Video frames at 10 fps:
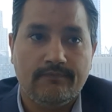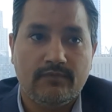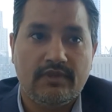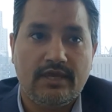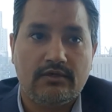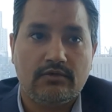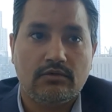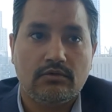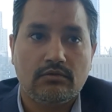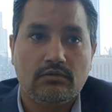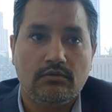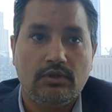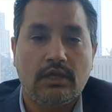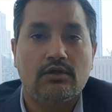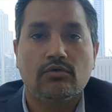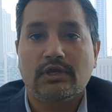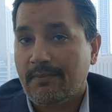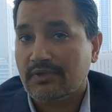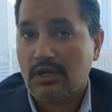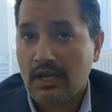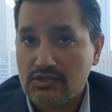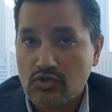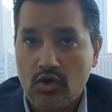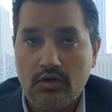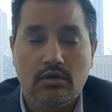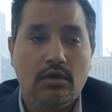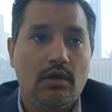that they could capitalize on,